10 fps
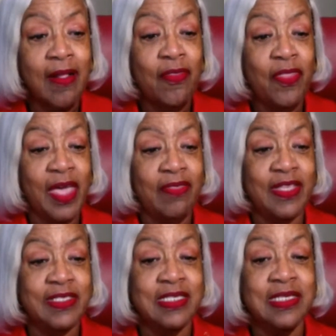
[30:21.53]
that
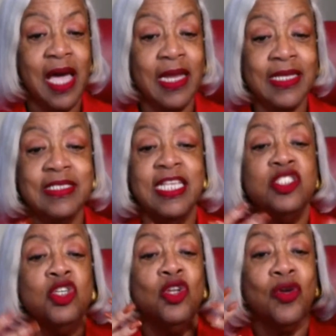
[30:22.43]
this is not a
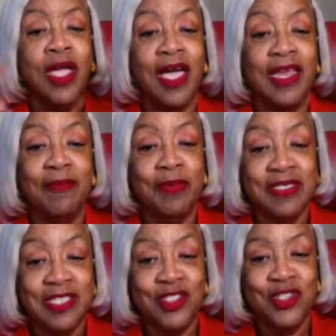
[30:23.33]
titular kind of
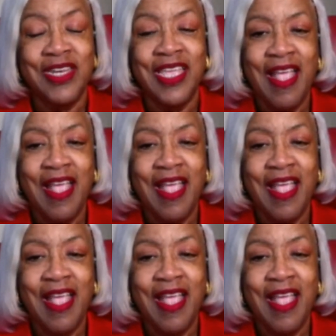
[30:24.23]
position,